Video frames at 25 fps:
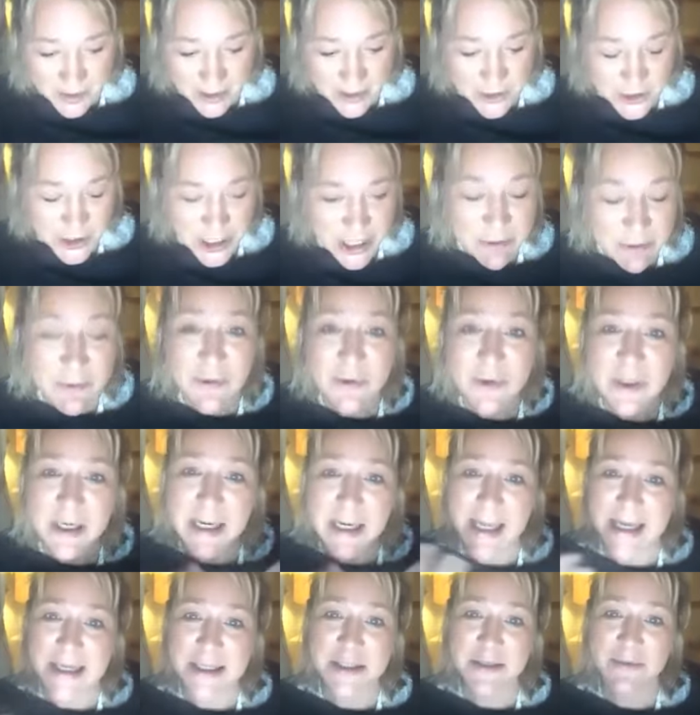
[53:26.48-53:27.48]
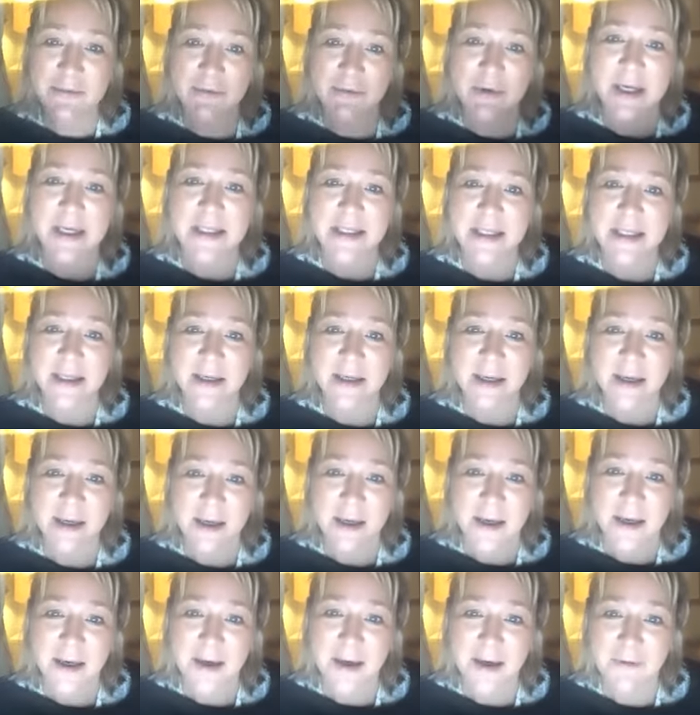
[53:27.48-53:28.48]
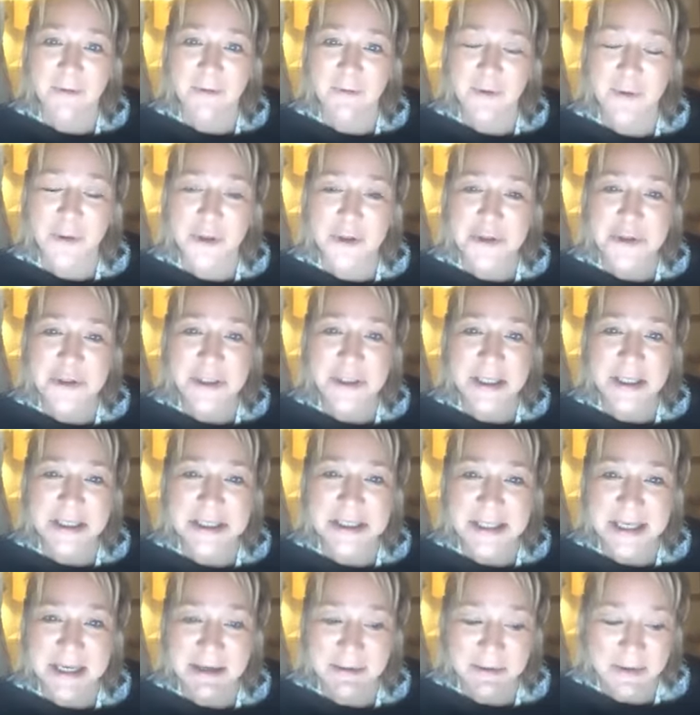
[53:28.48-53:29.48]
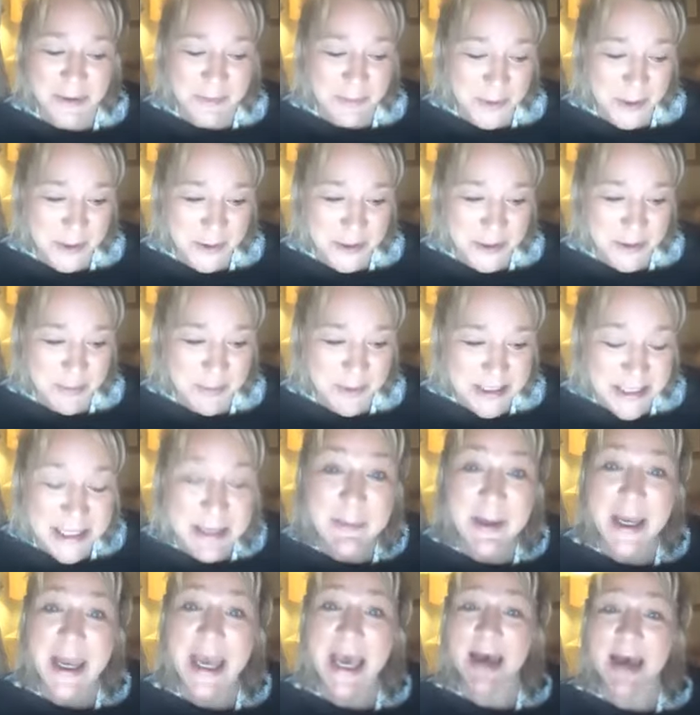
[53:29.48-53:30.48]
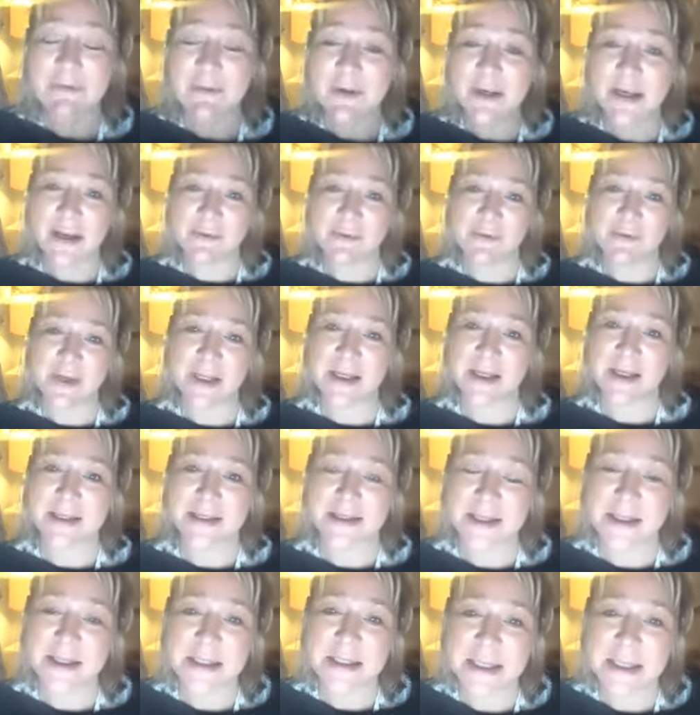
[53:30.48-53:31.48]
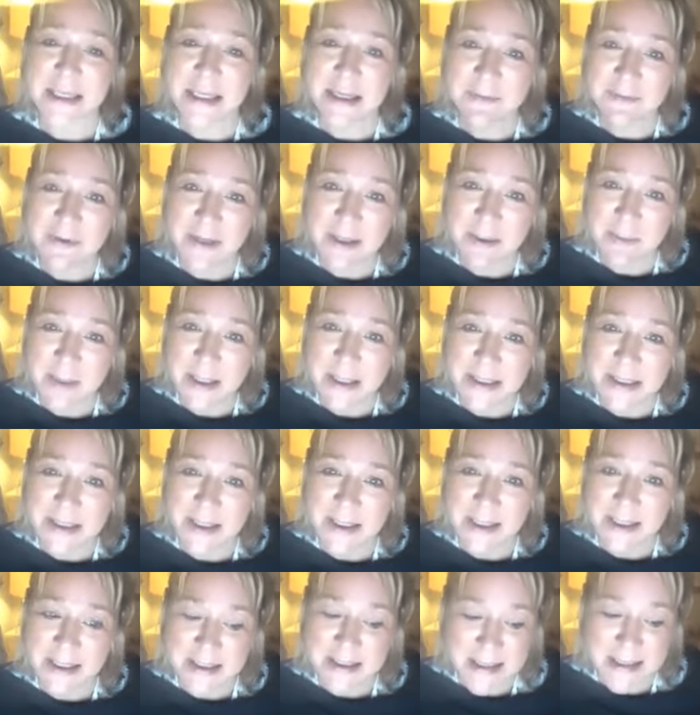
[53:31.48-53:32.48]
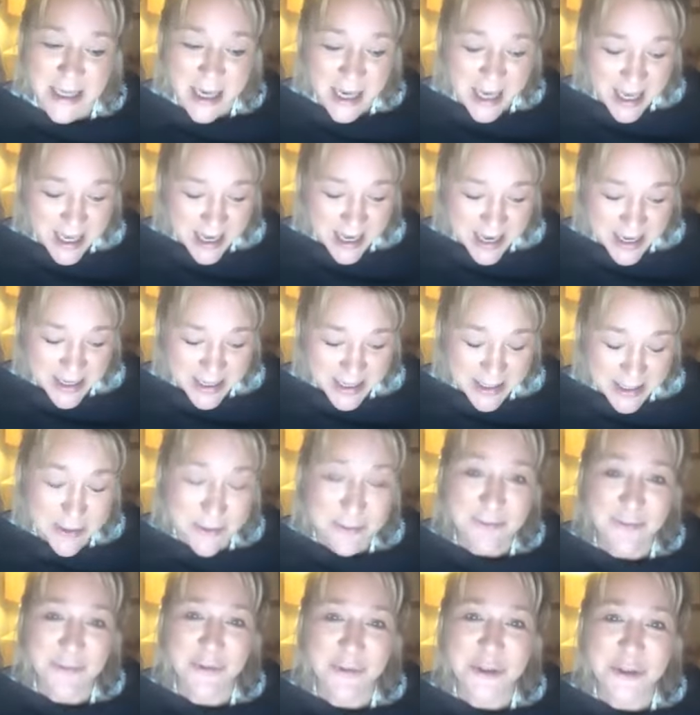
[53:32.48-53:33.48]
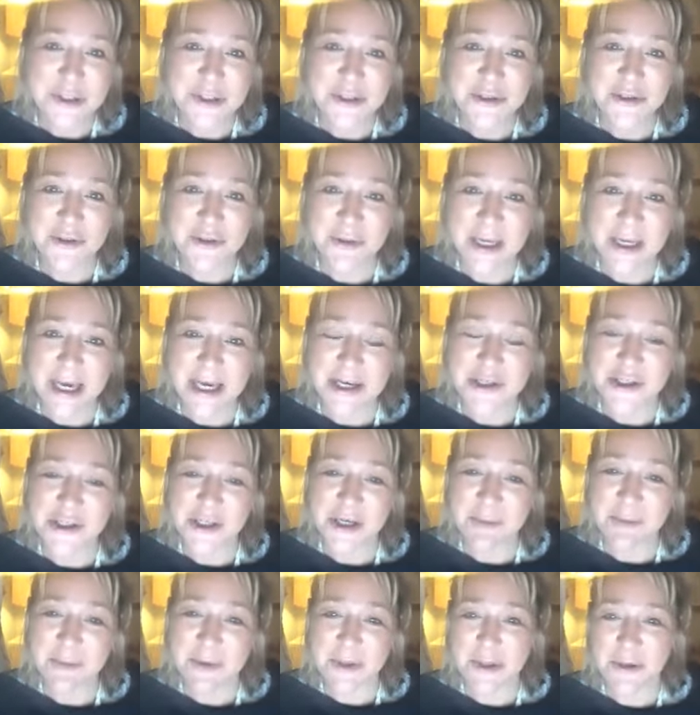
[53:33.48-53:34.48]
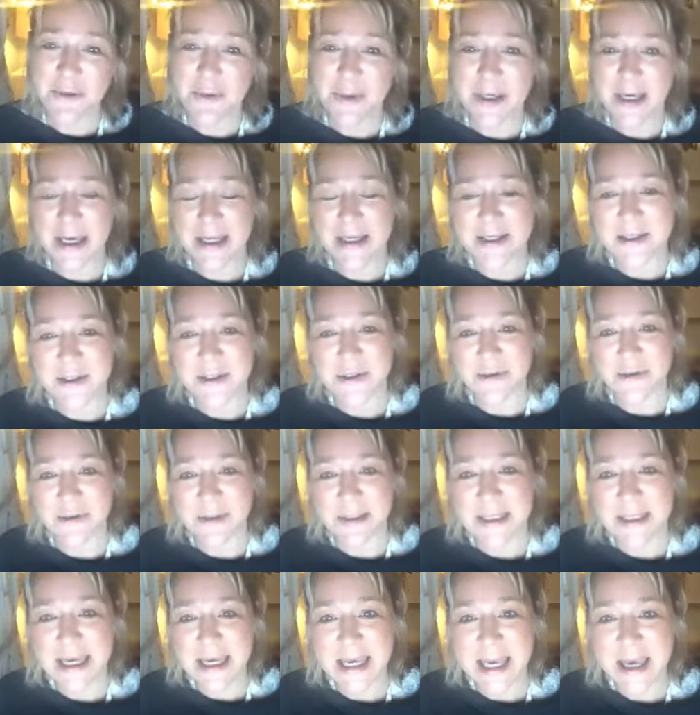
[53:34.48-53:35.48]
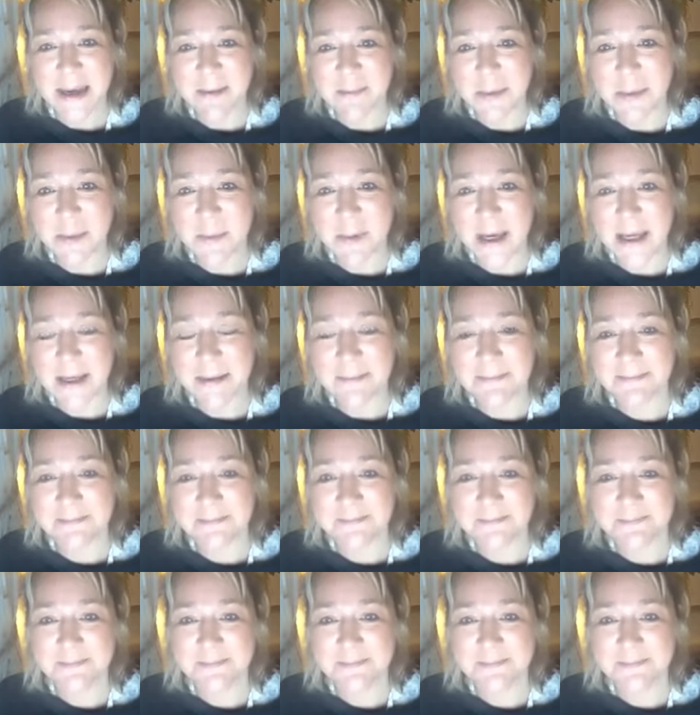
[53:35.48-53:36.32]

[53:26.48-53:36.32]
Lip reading: general collective reading for those who need to hear it the most. But anyway, have a lovely Sunday evening, my darlings, and I look forward to catching up with you again soon. Take care. Bye-bye.